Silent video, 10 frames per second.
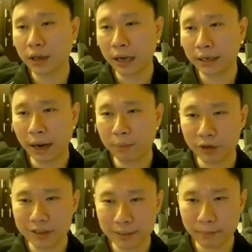I
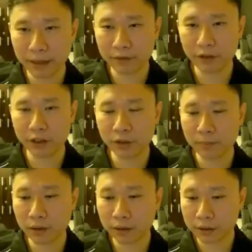previously made a video
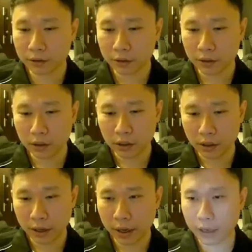about it.
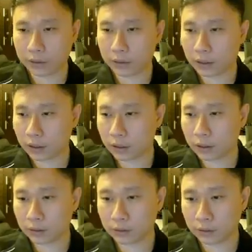And
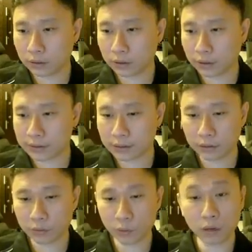let's see.
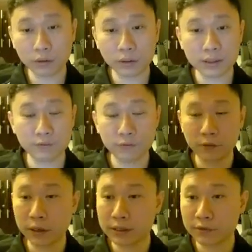Wow,
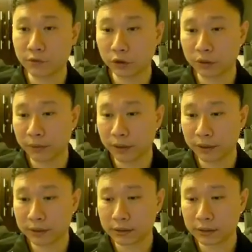it's 40
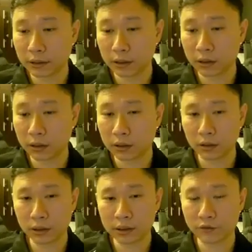minutes.
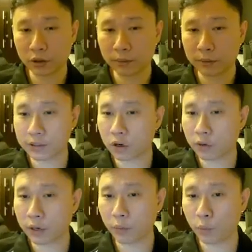It's 40 minutes.
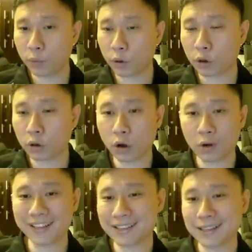Okay, we will call
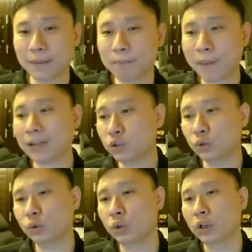this the part
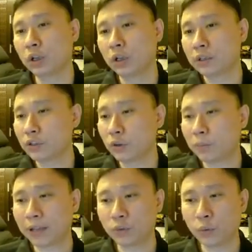2. So
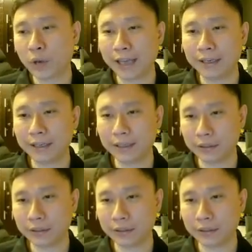part 2 will end here.